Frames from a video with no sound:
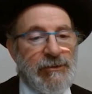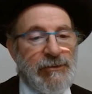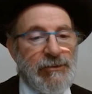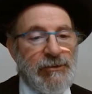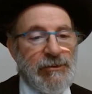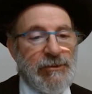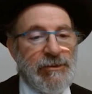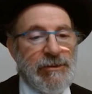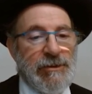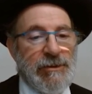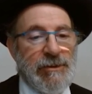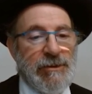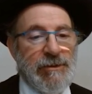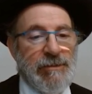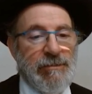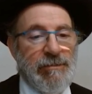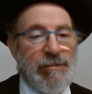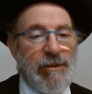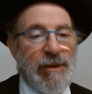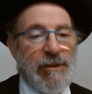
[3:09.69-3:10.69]
rook
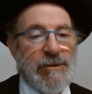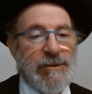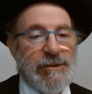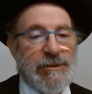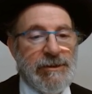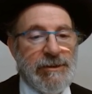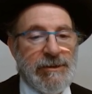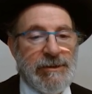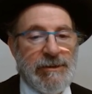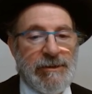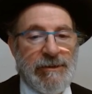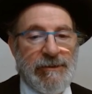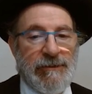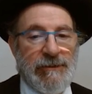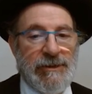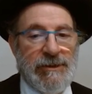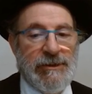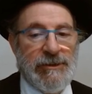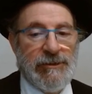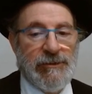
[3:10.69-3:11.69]
blocks
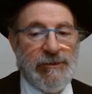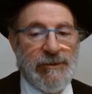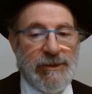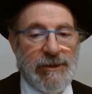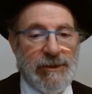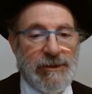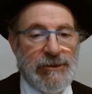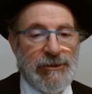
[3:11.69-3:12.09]
this square.